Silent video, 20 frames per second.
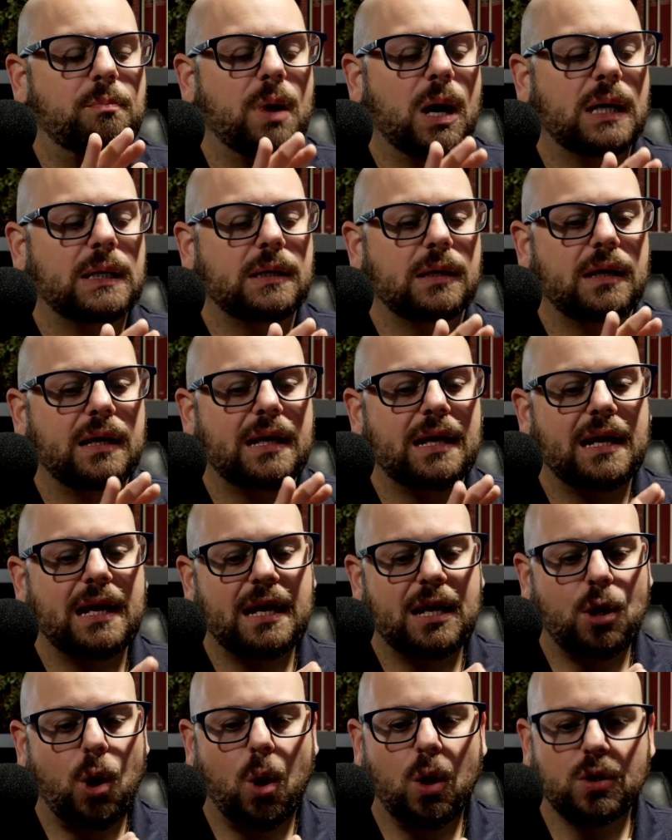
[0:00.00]
But
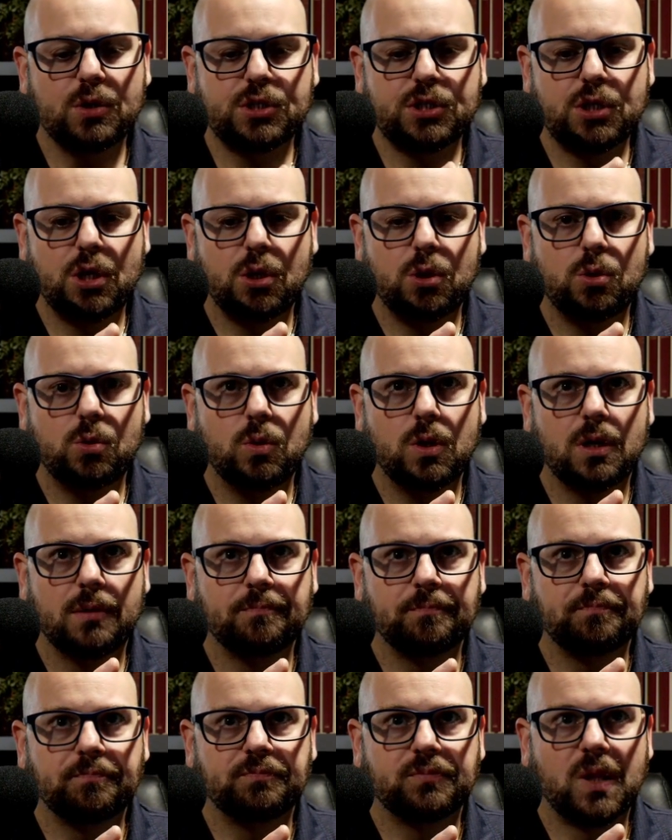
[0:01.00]
it also,
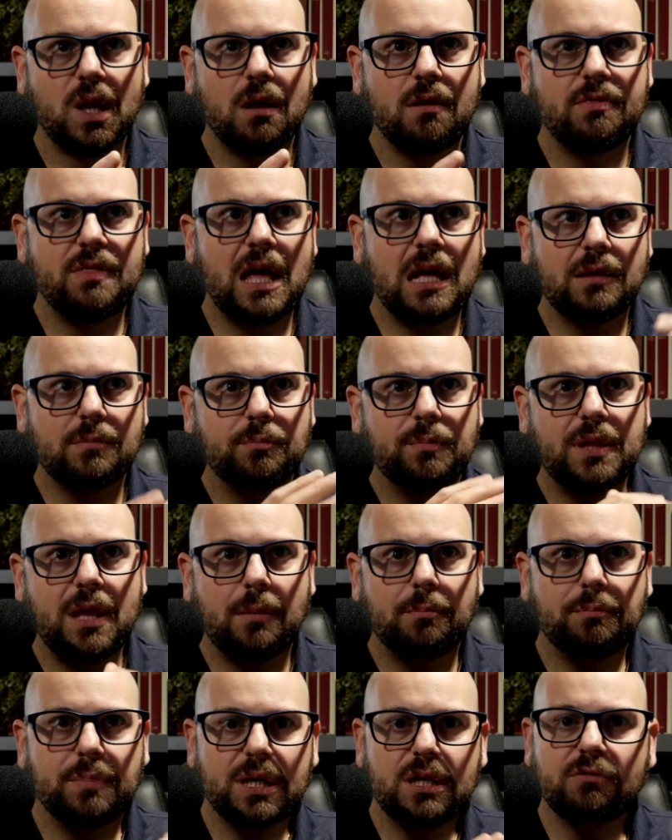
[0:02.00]
that
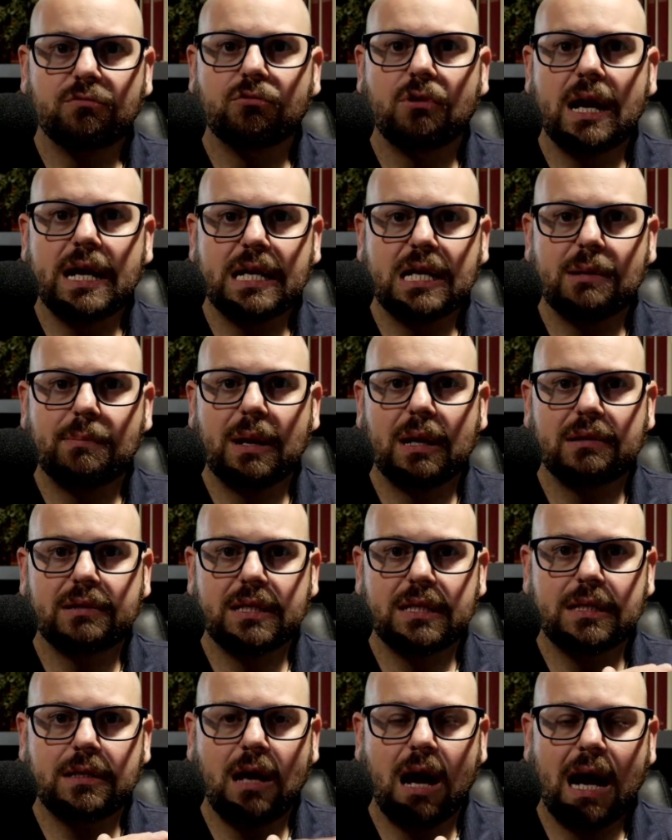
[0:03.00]
bit of writing
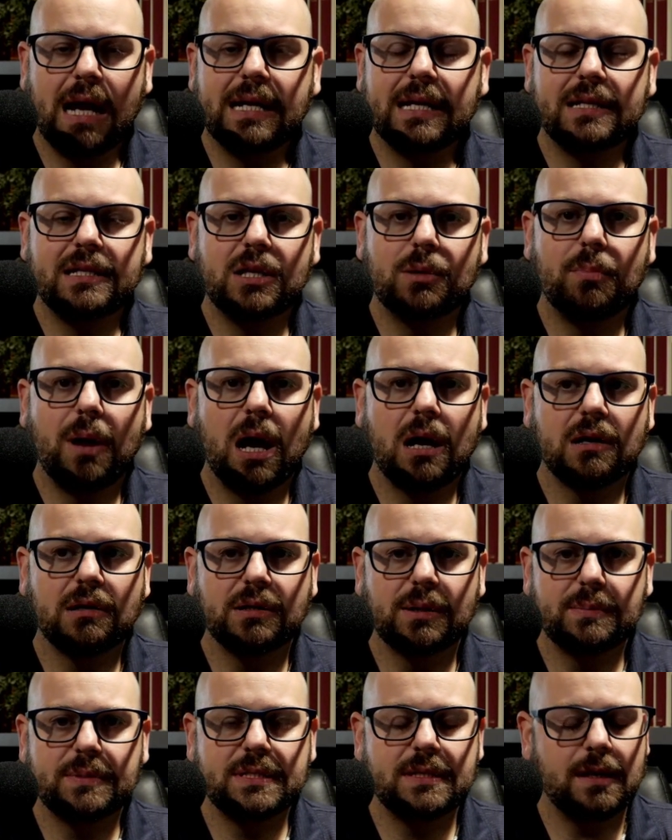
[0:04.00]
about the hiding in the
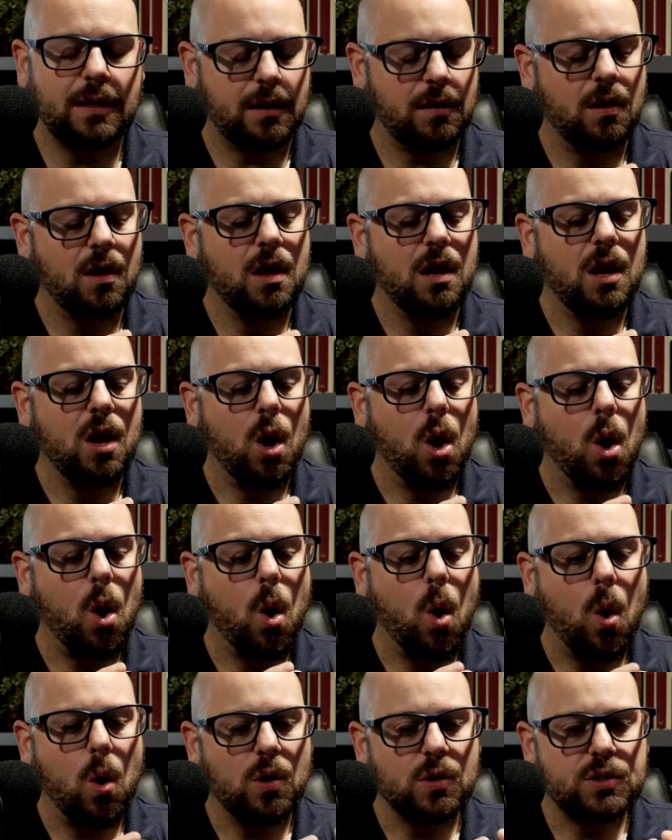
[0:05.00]
apocalypse thing
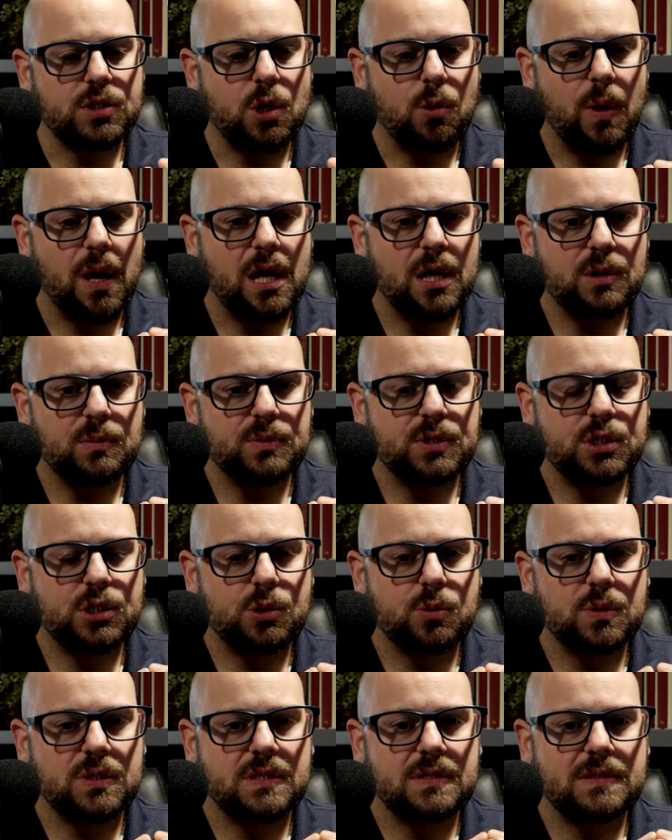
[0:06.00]
also helps
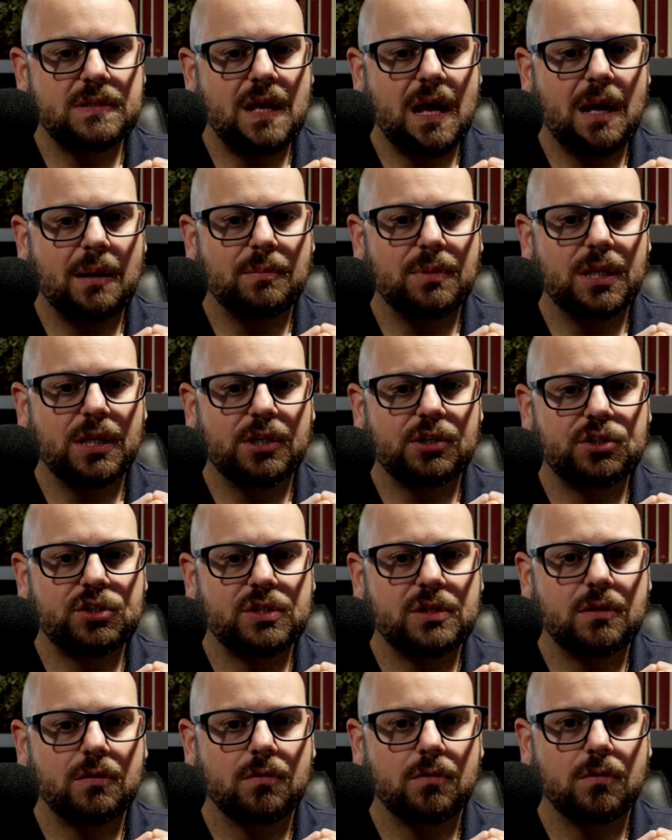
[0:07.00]
to
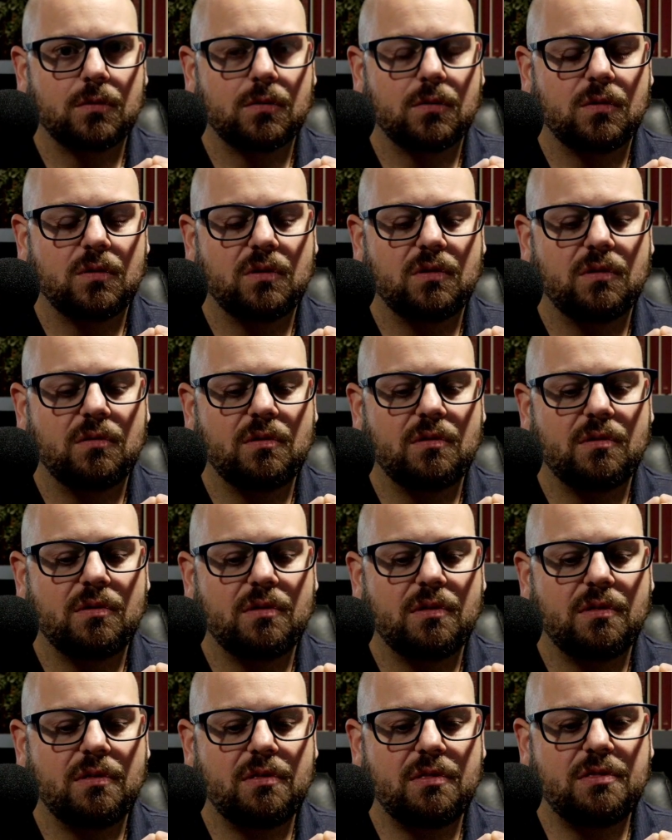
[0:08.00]
establish
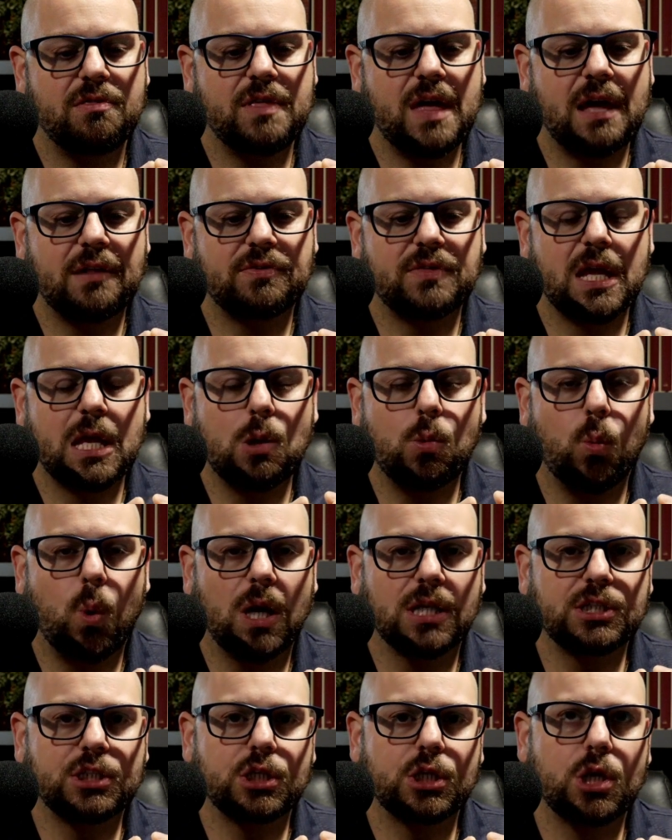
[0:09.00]
that they
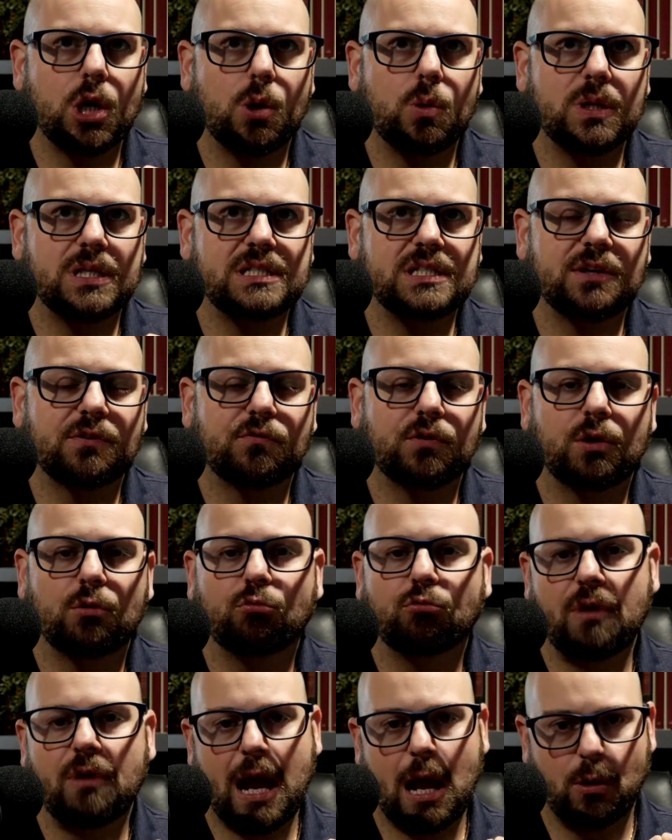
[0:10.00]
want to go a
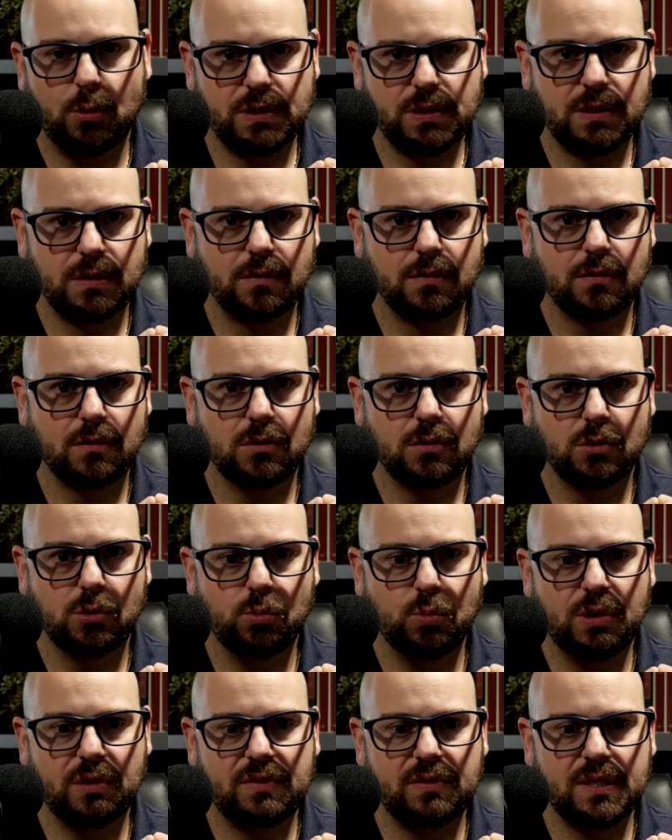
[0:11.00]
different route
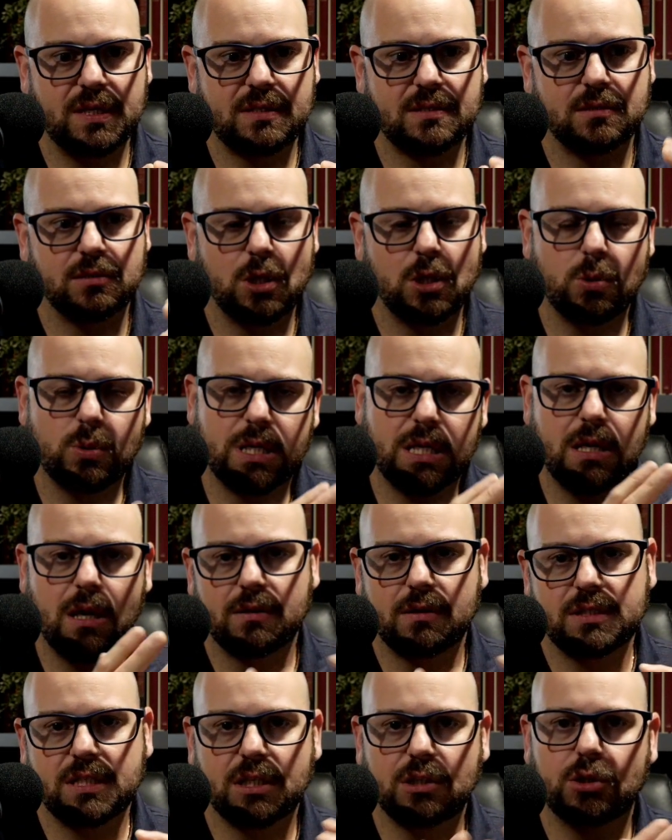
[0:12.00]
with this Loki
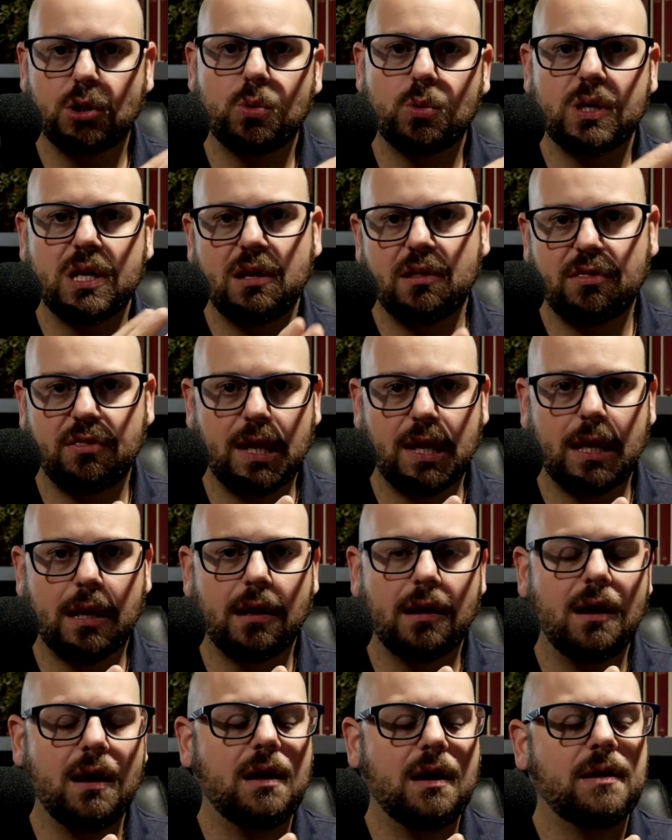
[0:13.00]
hunting Loki
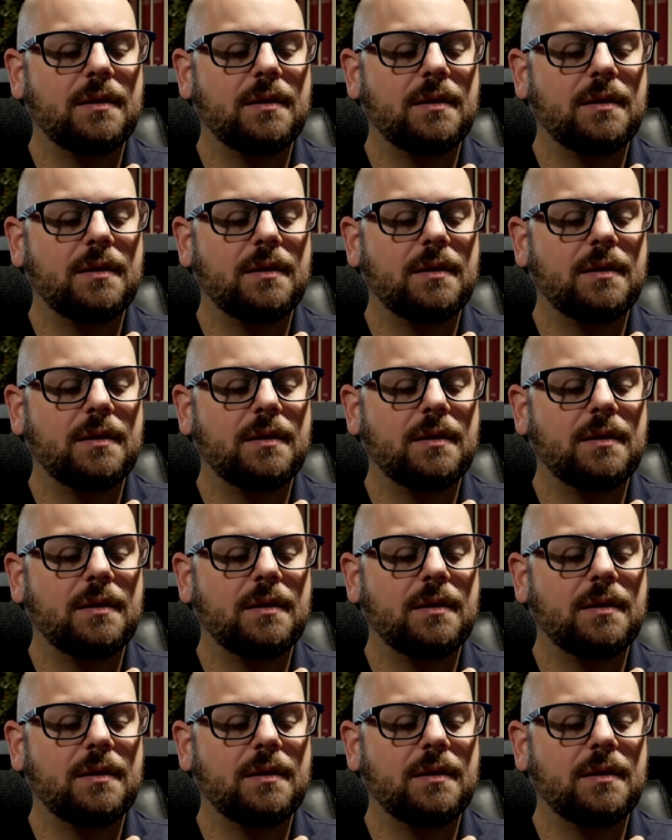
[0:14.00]
thing